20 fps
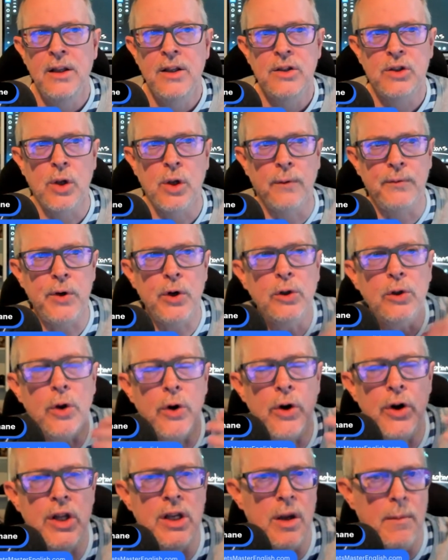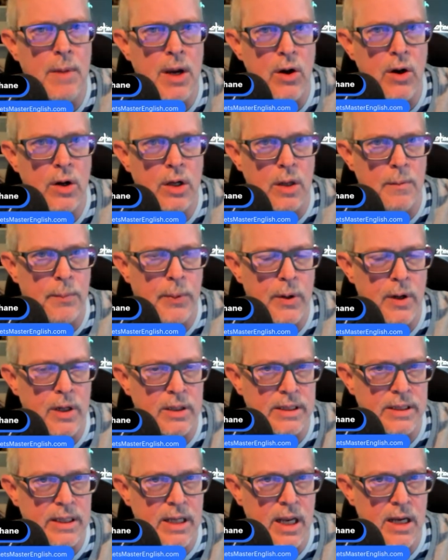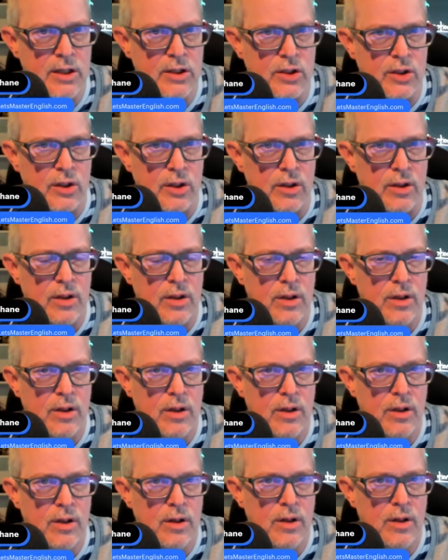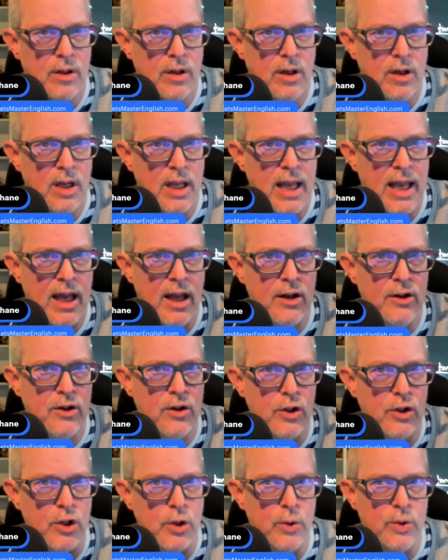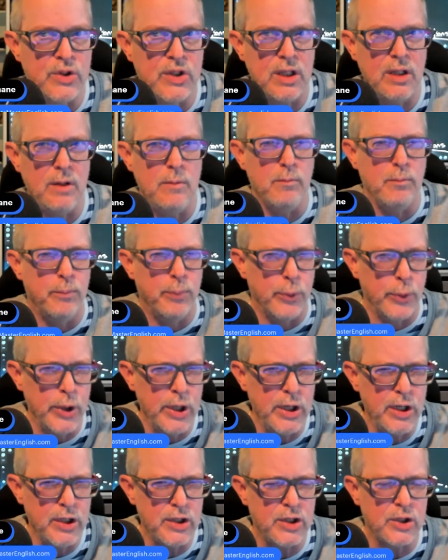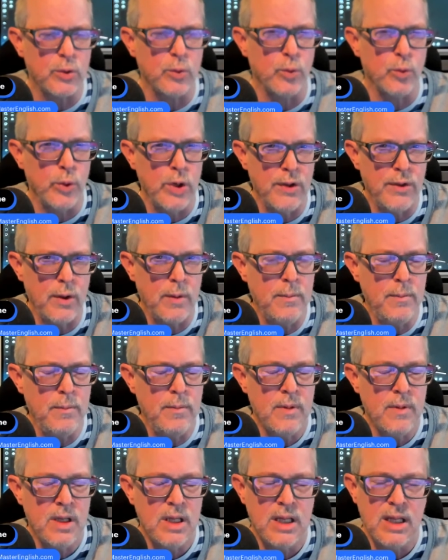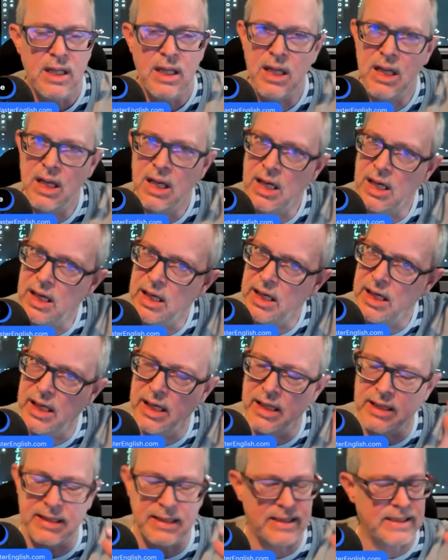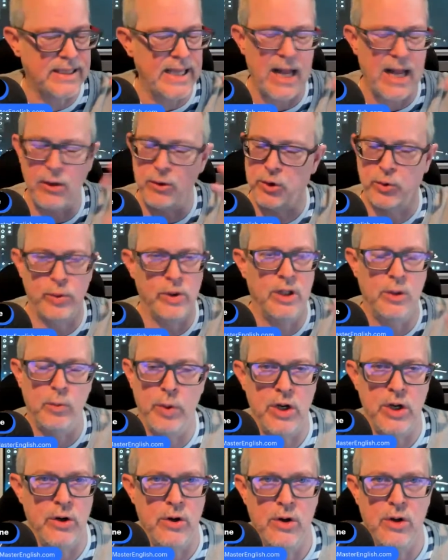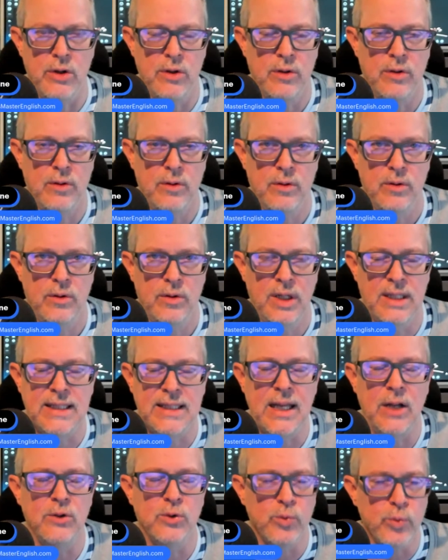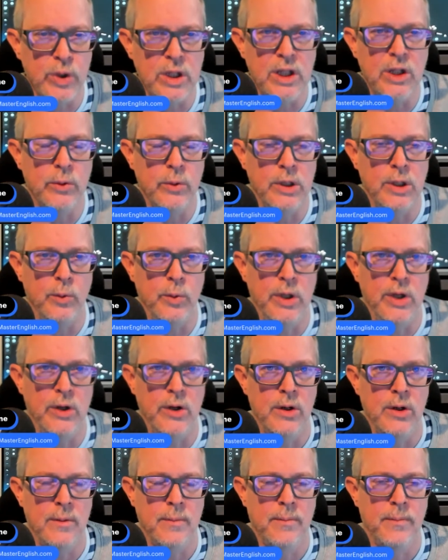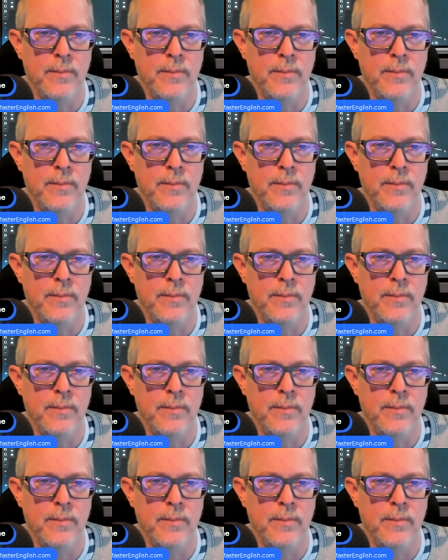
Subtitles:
So if you're learning American pronunciation and you're using British rhythm, it sounds really weird. It sounds really, really weird.